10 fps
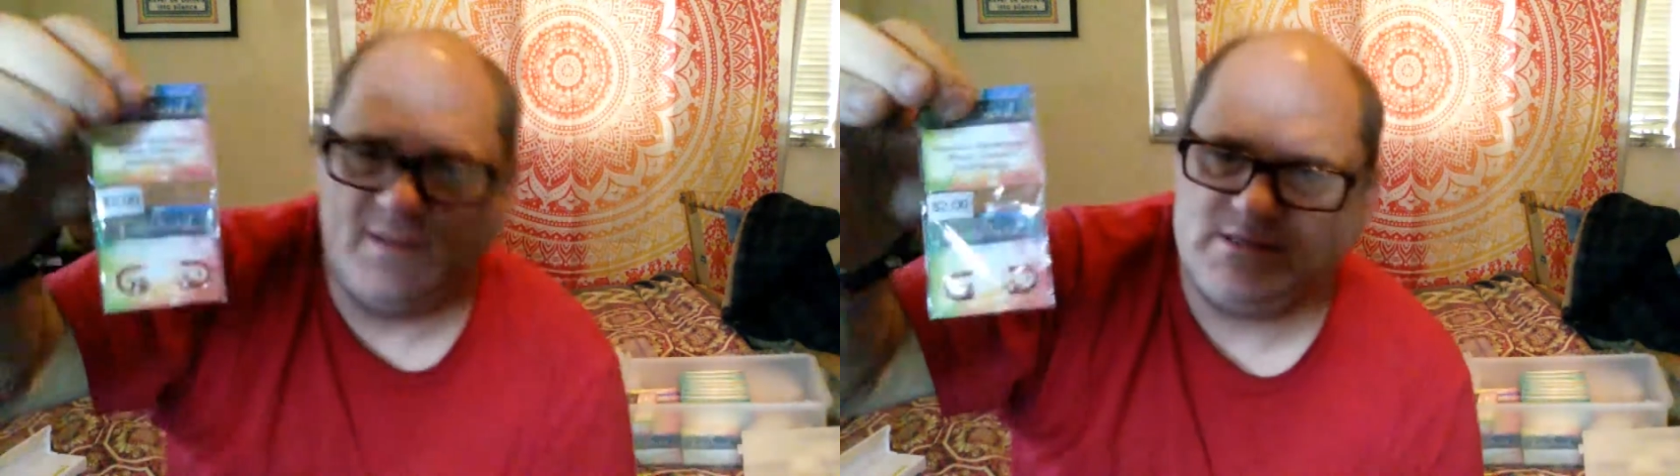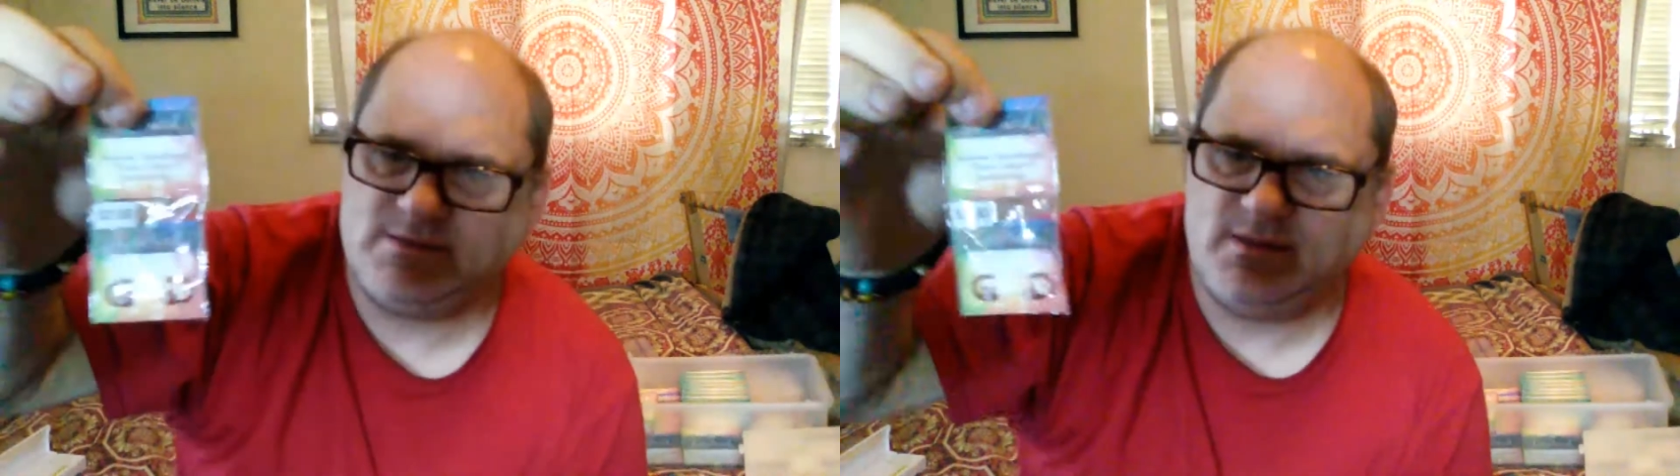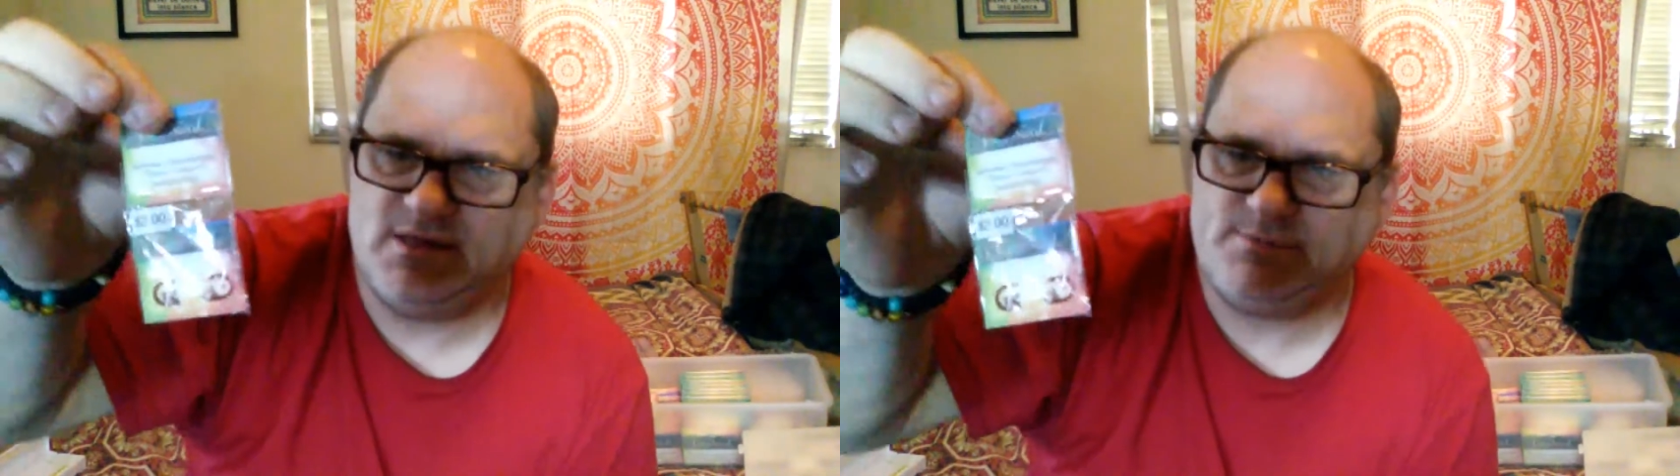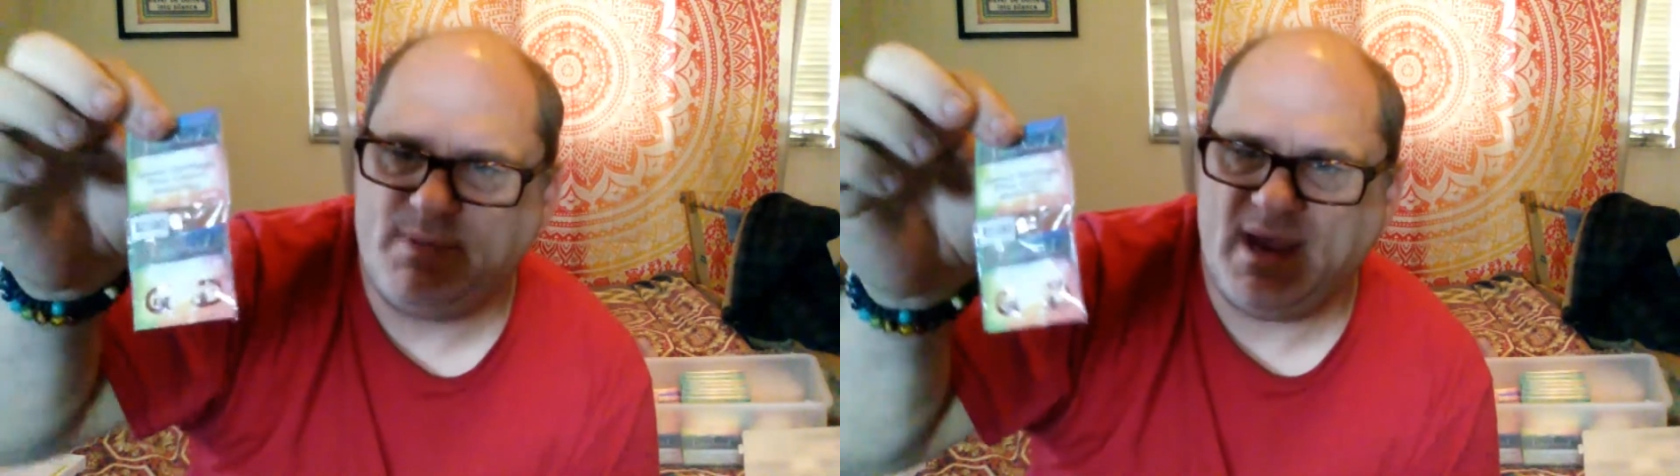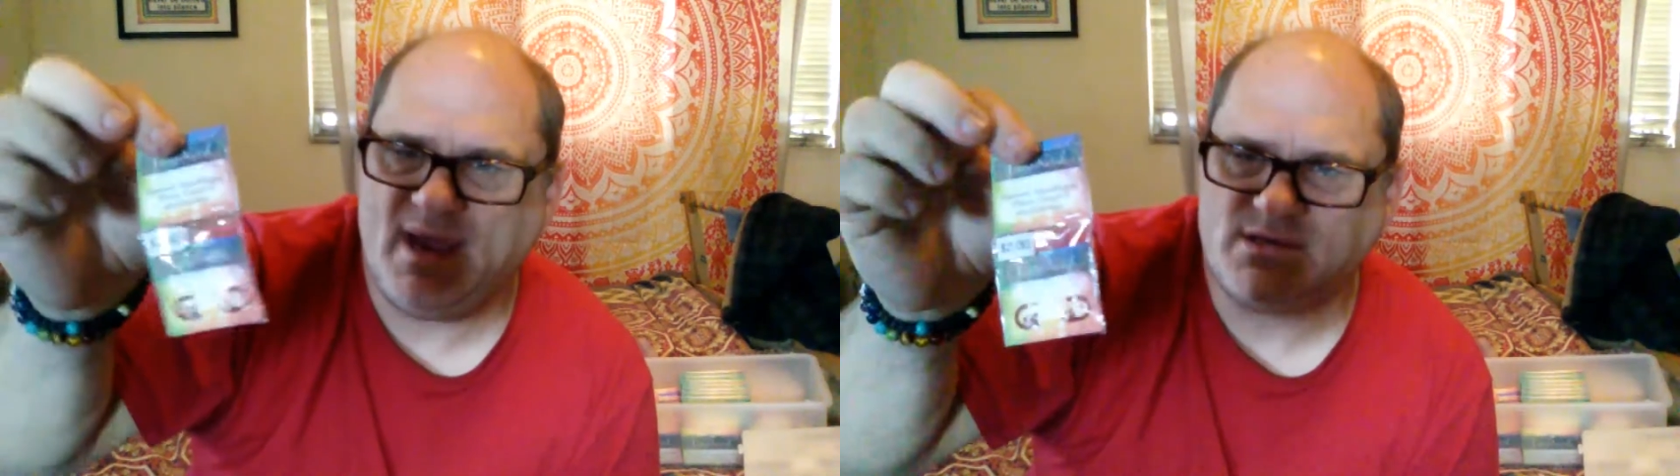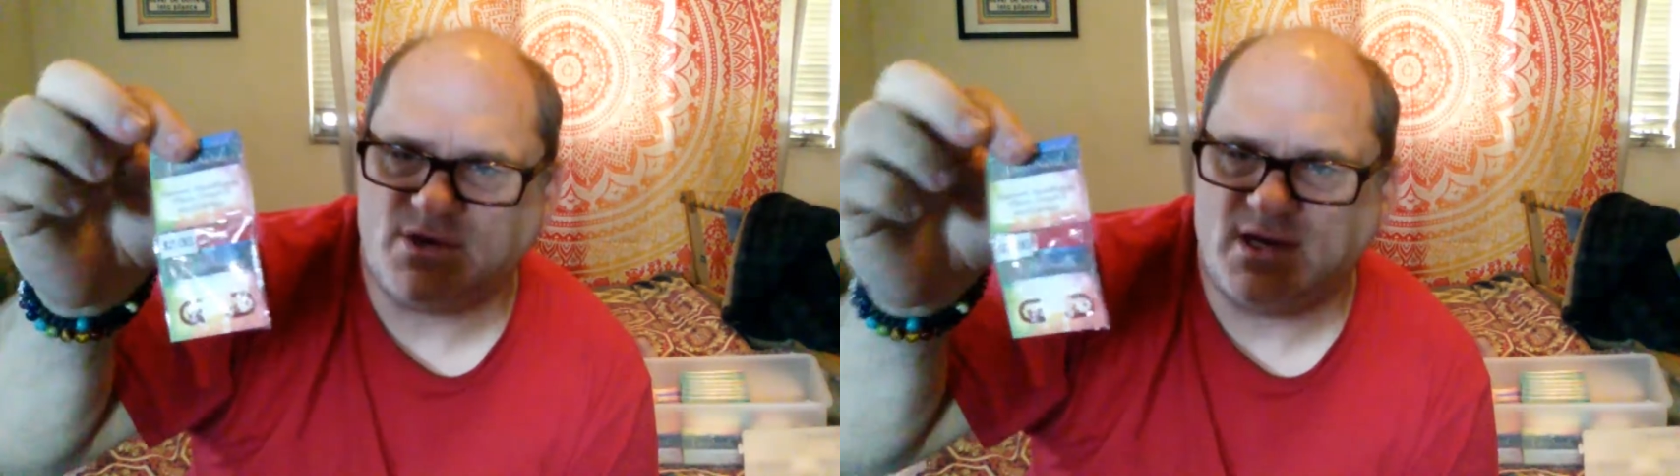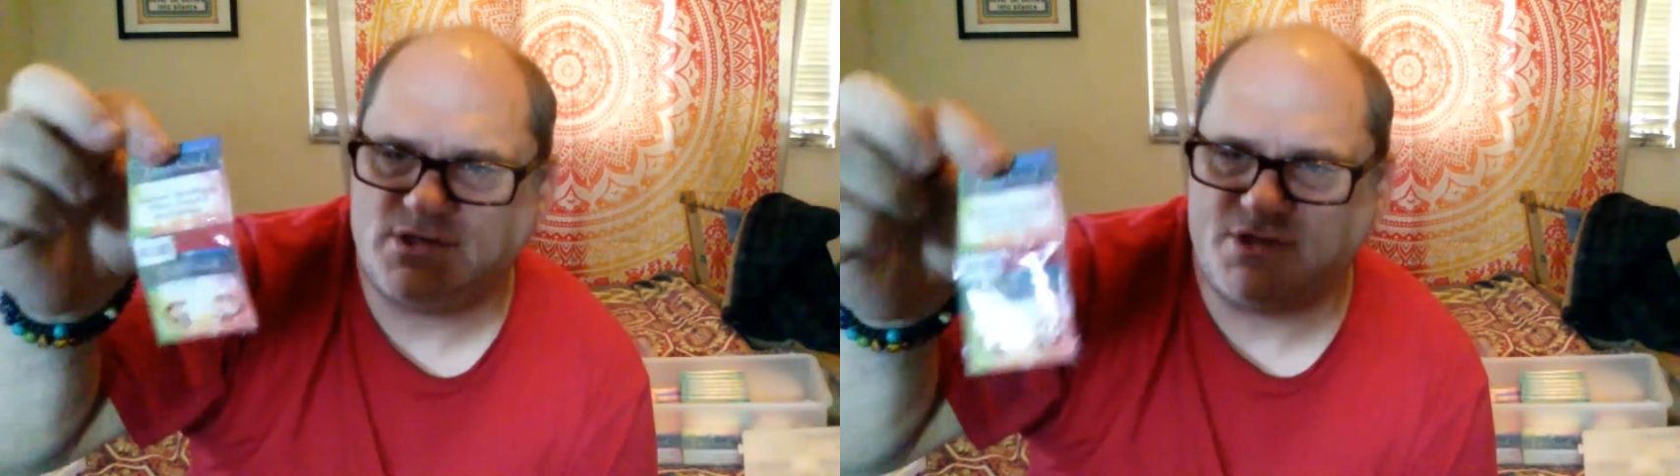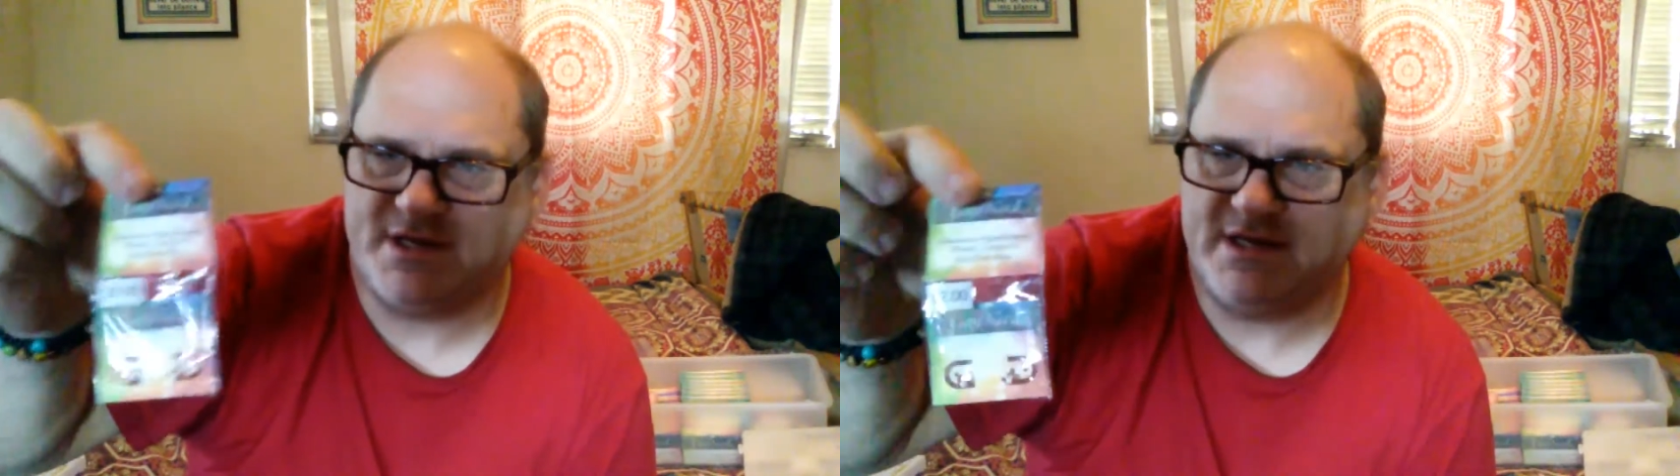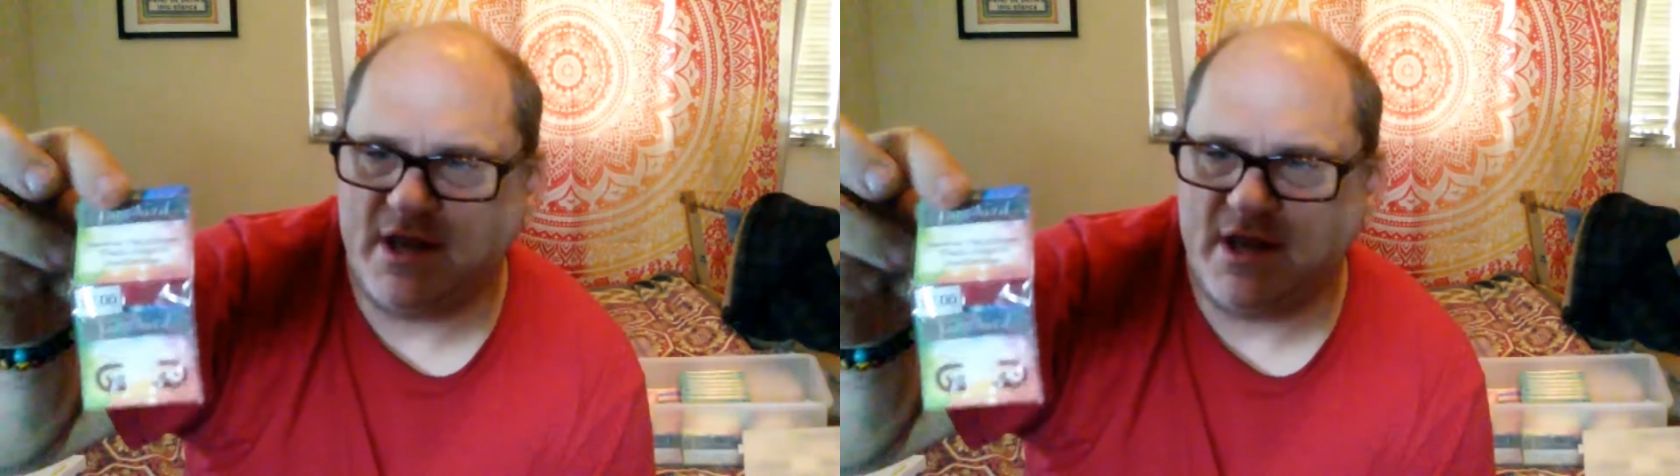And these bags are actually